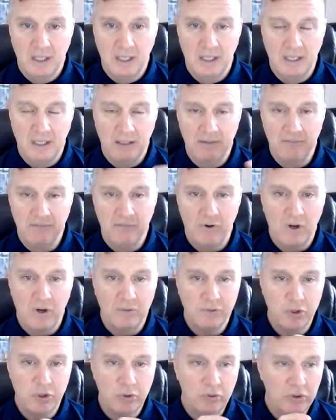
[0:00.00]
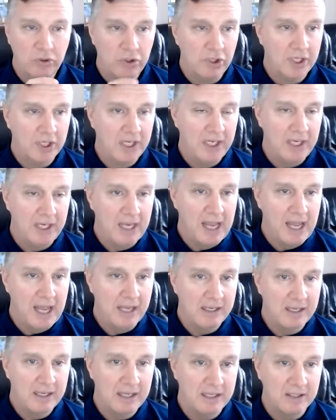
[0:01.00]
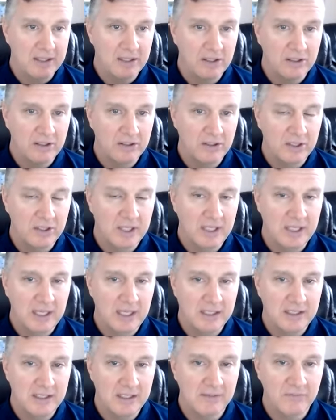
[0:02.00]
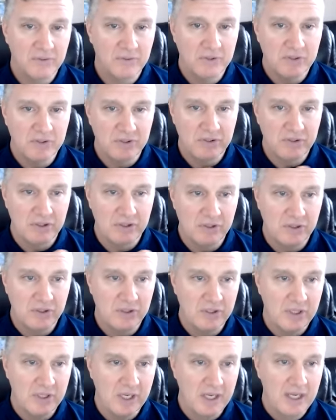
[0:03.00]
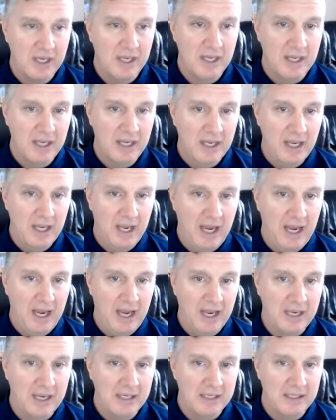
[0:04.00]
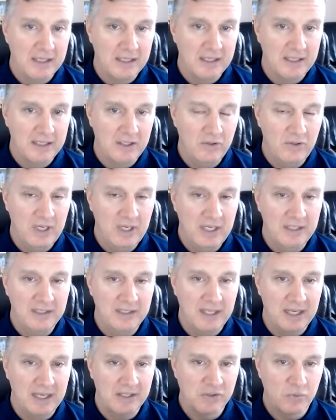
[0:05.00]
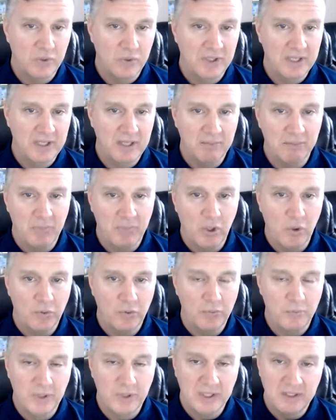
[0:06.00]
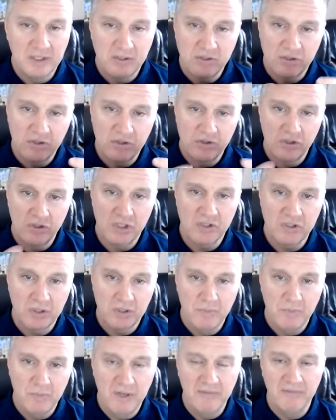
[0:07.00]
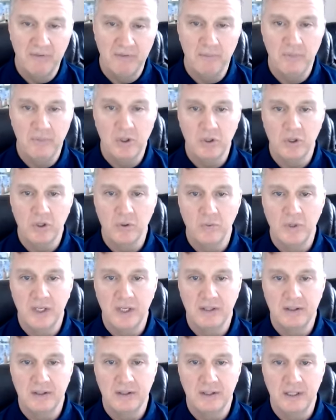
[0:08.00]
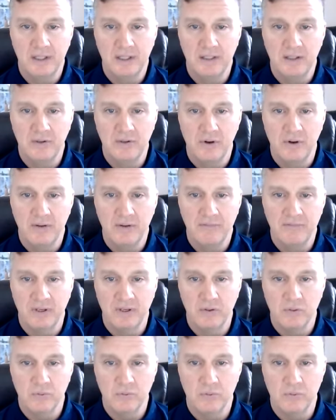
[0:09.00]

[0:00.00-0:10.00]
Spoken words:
And it involves you looking at differences and unique things within both, but just to be familiar with the Illinois and federal